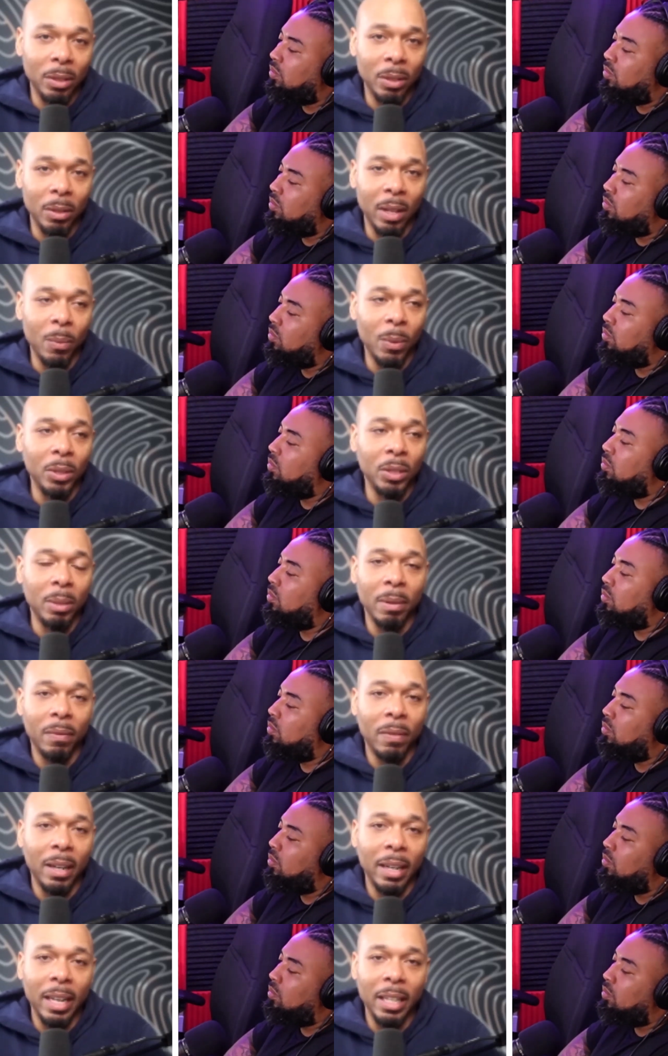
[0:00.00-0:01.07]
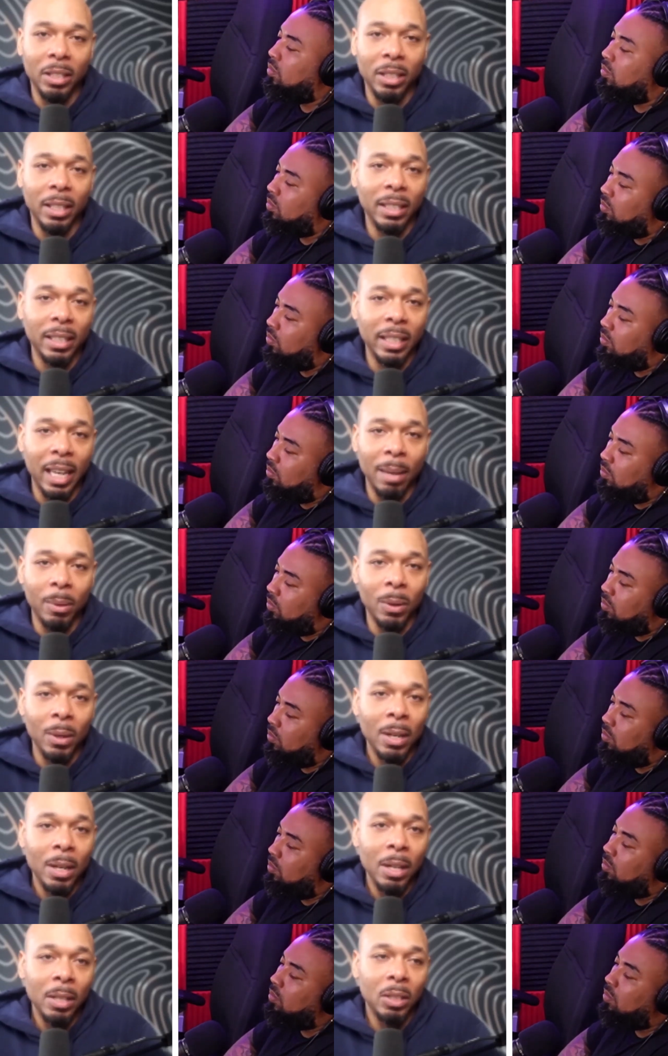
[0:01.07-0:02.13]
Speaker 1: to do. They wanted you to be financially
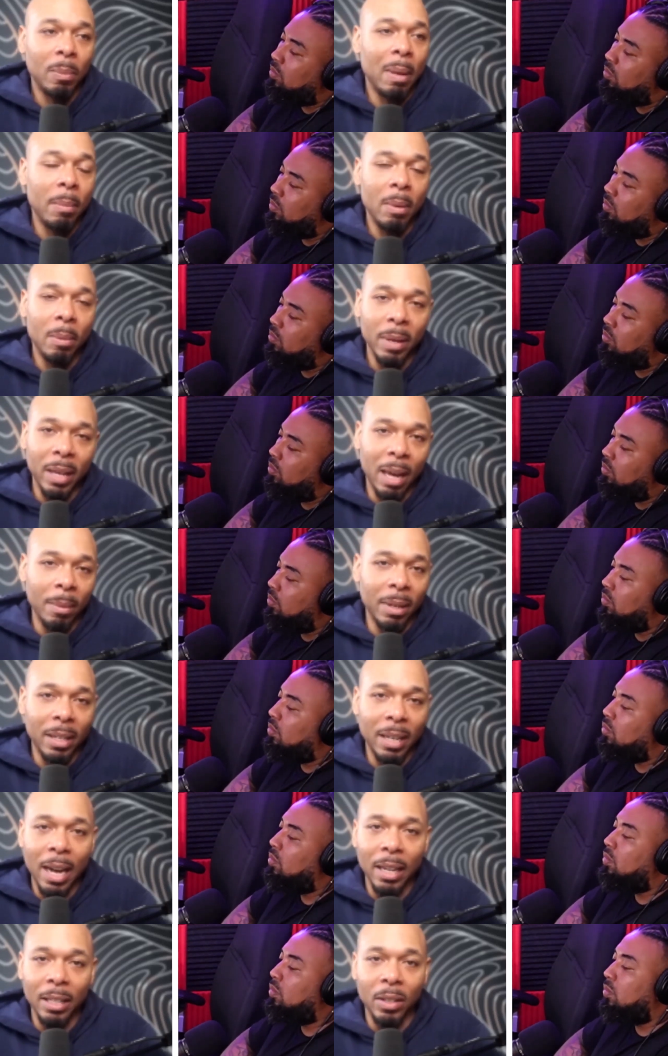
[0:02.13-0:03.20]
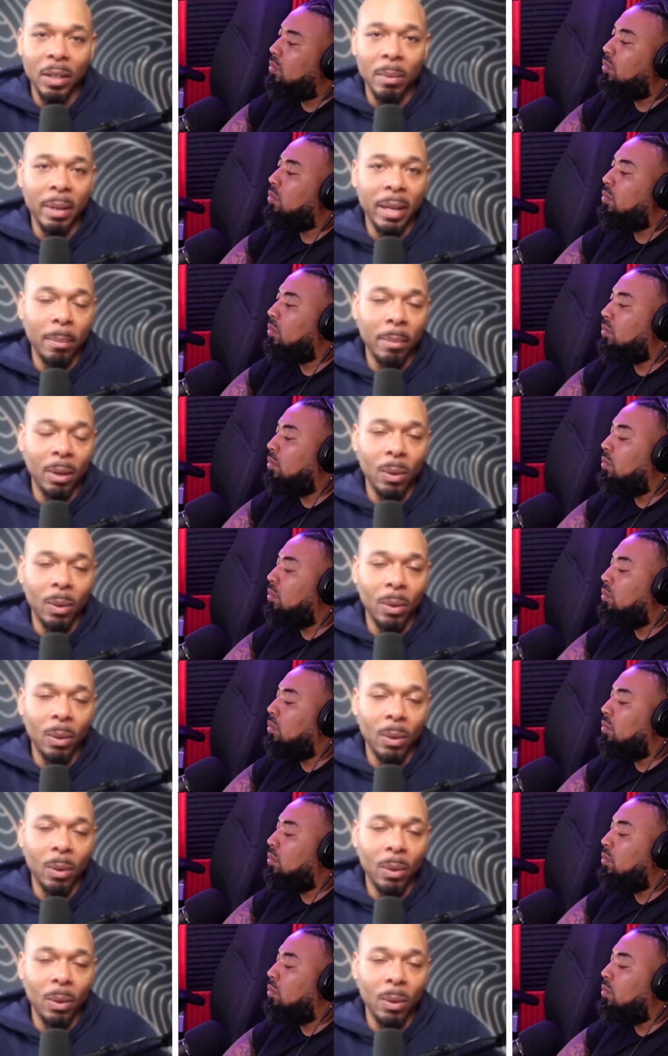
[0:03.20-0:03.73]
stable. So maybe you became a doctor, you became a